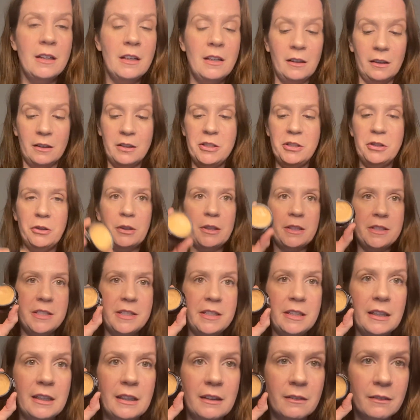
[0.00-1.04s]
because you could
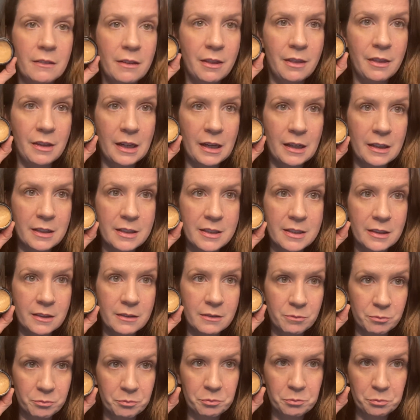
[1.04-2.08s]
see that is
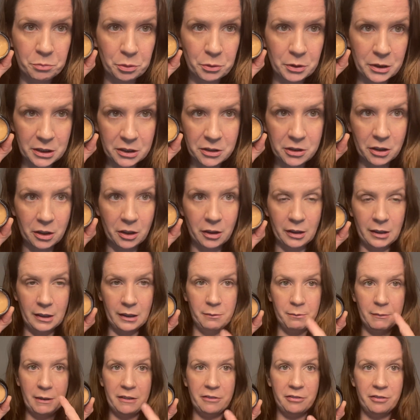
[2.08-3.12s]
pretty dark and
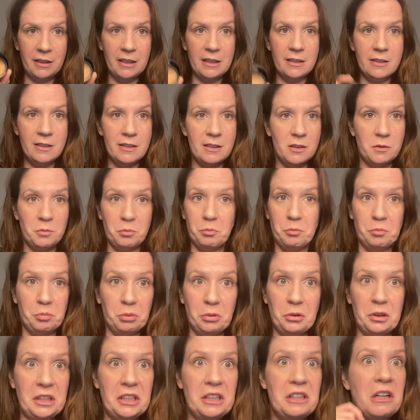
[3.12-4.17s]
my face is
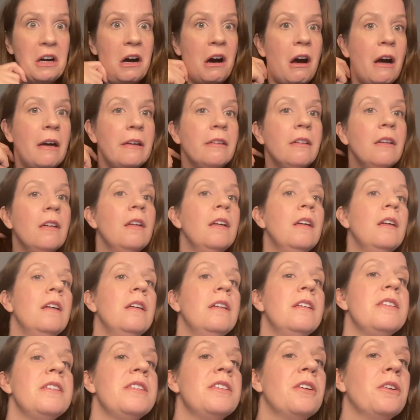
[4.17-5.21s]
pretty not.
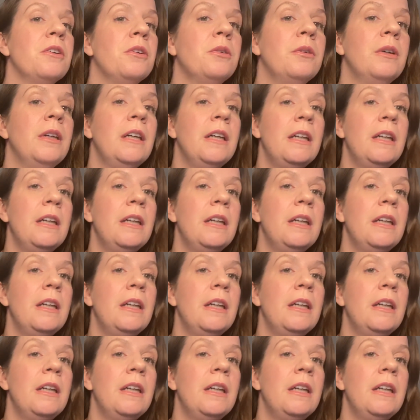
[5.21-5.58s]
So